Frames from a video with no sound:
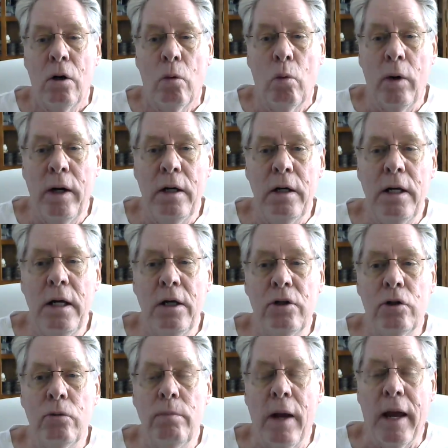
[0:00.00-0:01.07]
we need
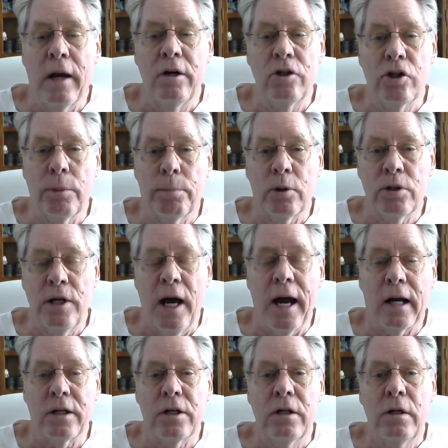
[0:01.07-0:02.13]
to manage and
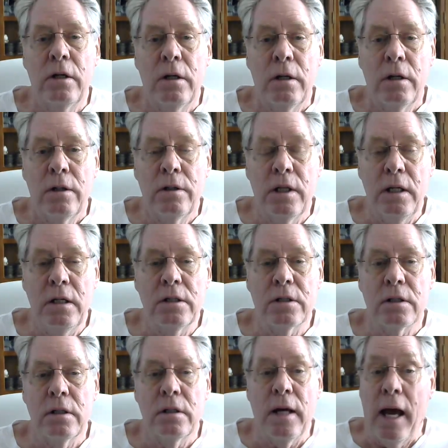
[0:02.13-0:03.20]
protect
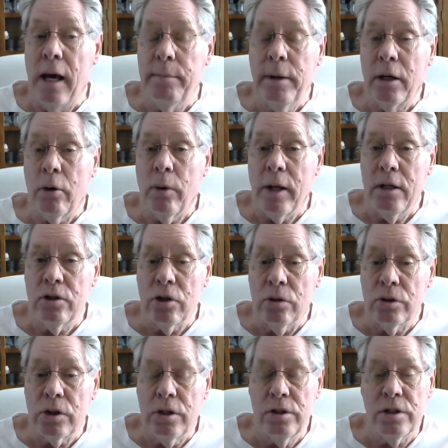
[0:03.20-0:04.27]
these admin
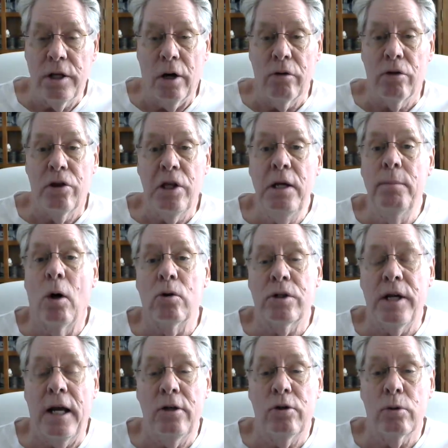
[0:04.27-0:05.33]
credentials because they're the
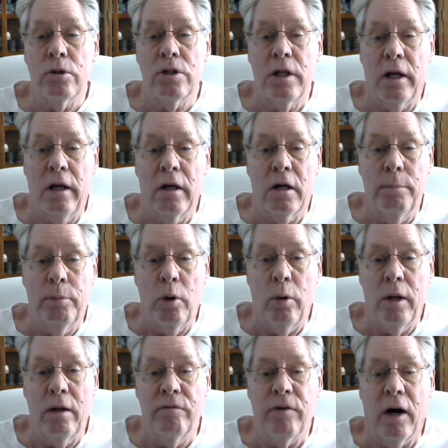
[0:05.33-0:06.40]
most dangerous thing in a
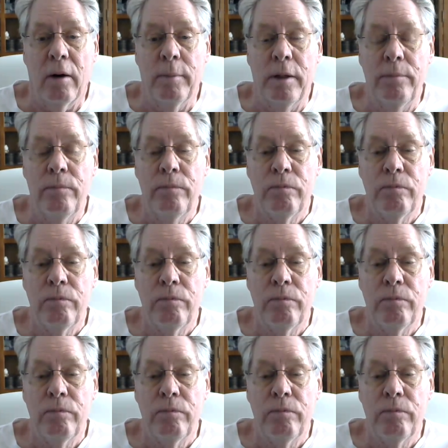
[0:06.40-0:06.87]
computing environment.